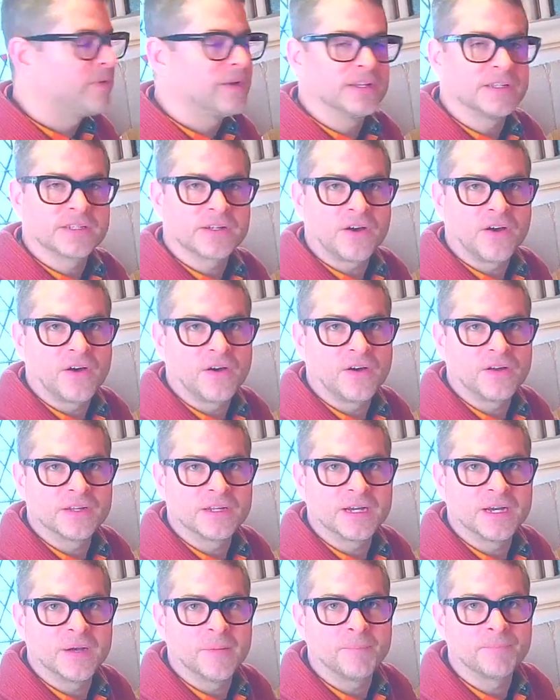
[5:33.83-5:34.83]
is called
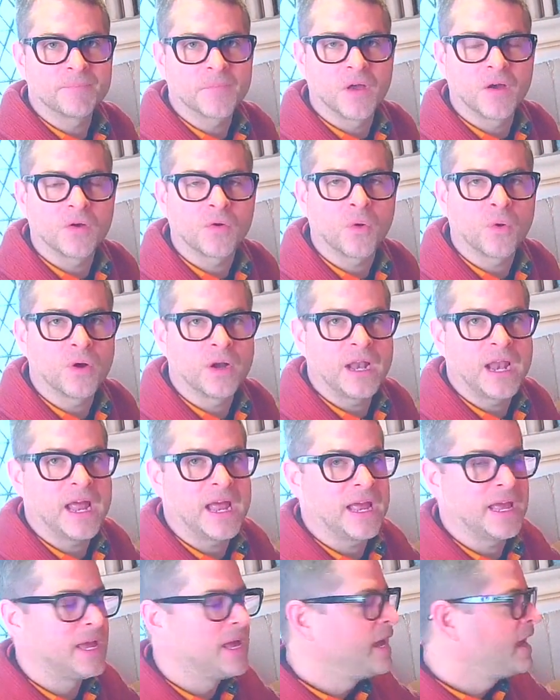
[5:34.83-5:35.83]
a
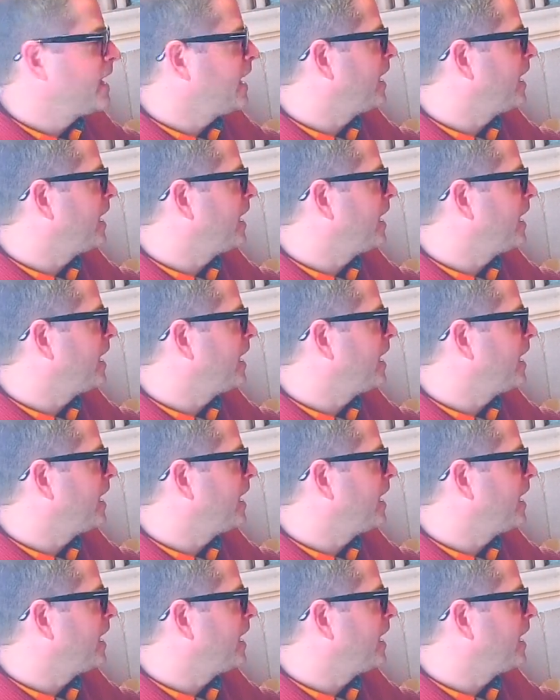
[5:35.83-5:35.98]
cornet,